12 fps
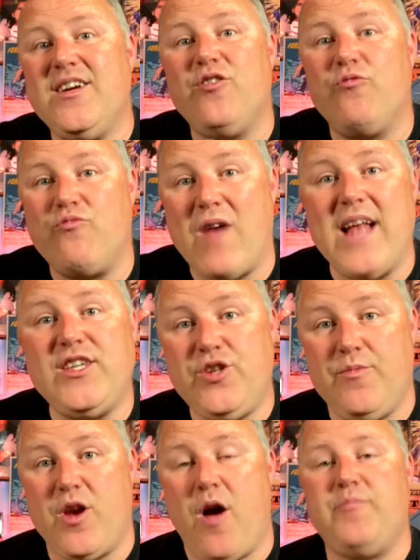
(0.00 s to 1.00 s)
grant
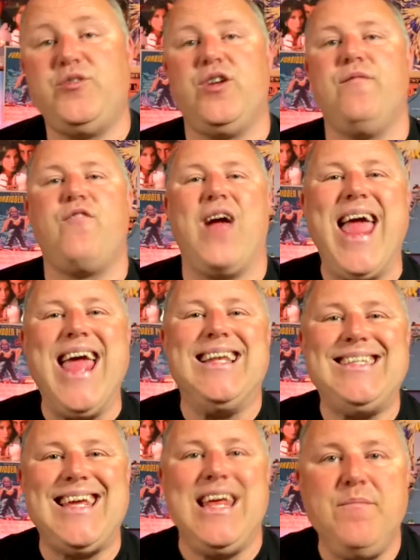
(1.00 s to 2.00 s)
you an option for
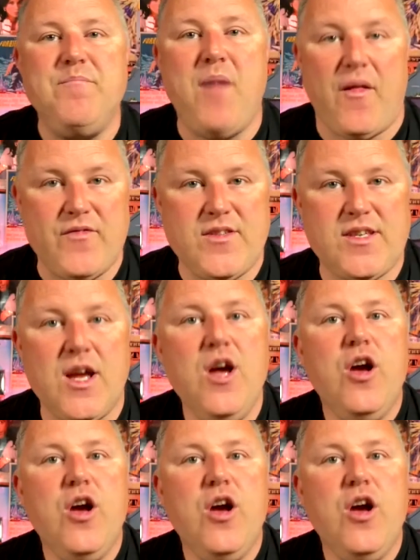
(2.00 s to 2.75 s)
18 months,